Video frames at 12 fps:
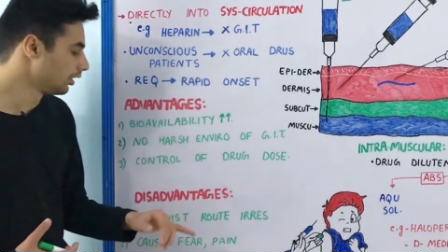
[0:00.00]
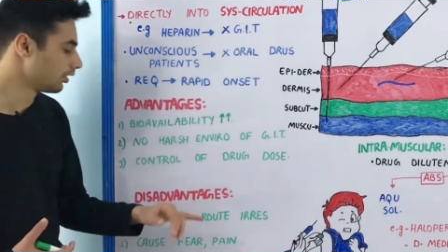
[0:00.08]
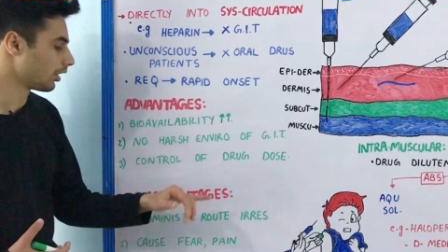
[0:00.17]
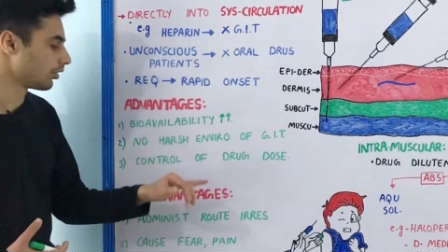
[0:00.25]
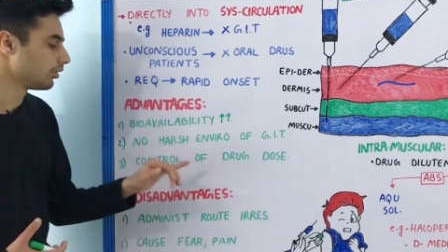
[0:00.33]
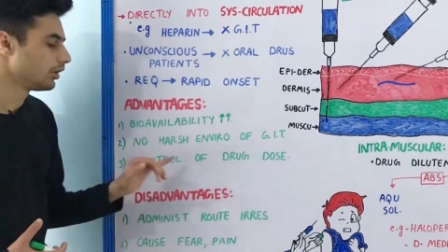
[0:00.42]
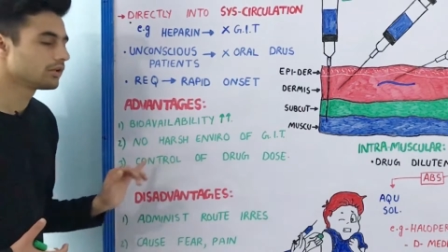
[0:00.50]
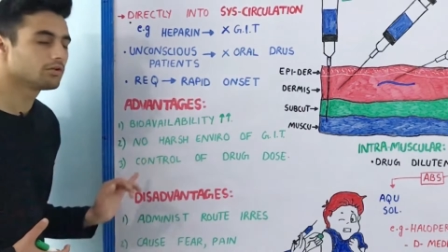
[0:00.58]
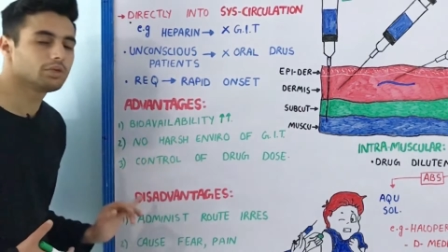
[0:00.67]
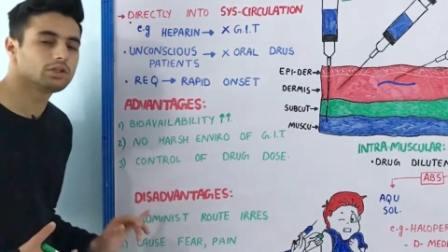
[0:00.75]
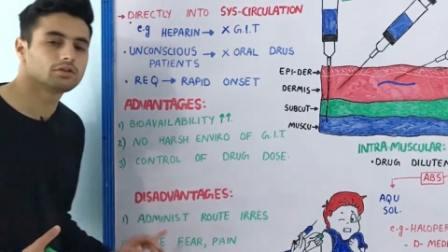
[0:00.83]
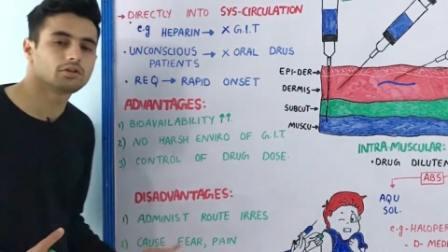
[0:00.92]
Now, the
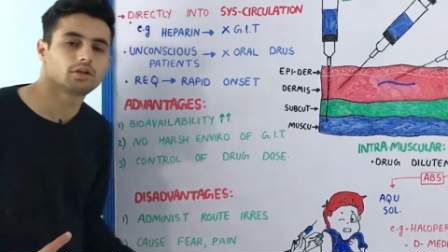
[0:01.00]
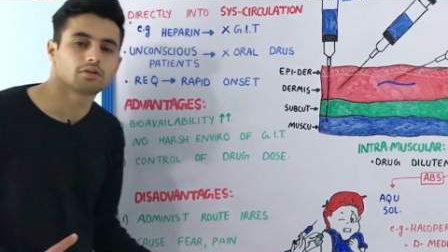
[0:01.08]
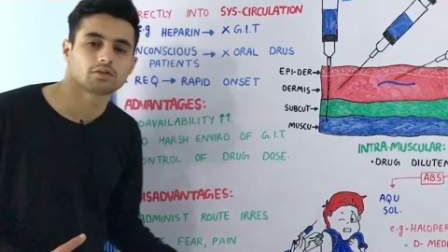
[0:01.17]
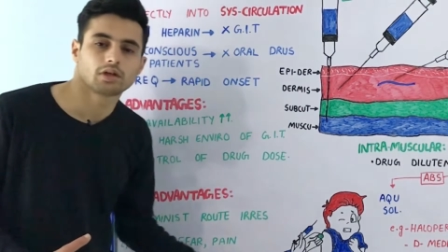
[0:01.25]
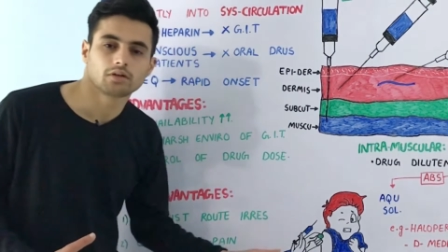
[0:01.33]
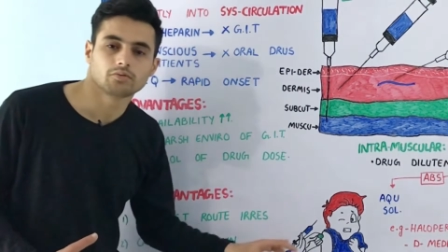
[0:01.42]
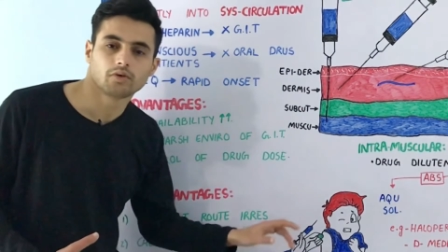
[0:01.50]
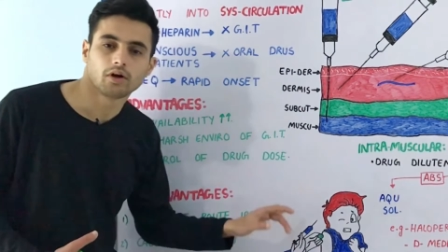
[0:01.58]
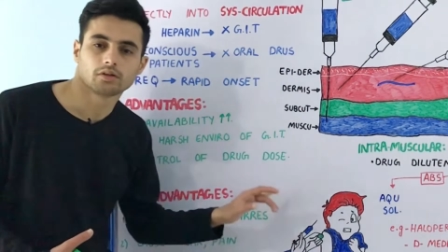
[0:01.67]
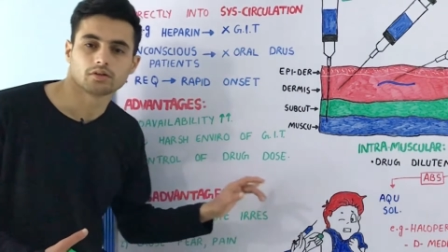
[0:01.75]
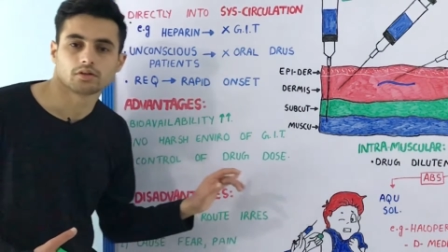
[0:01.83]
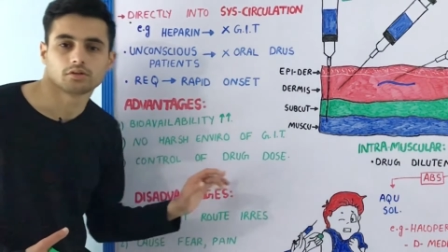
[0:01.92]
major
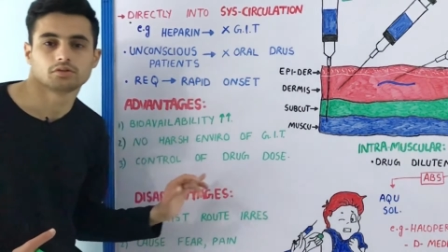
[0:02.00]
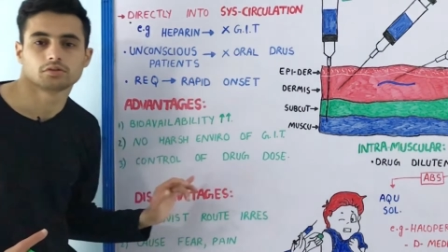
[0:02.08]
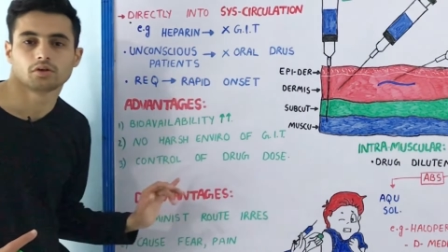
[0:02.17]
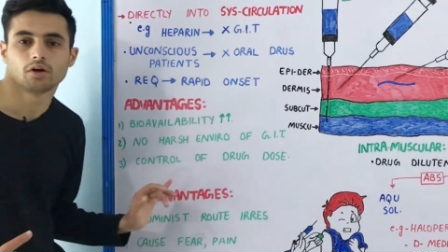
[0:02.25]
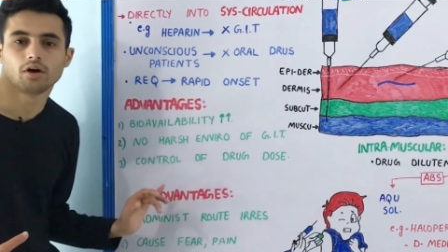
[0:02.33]
disadvantage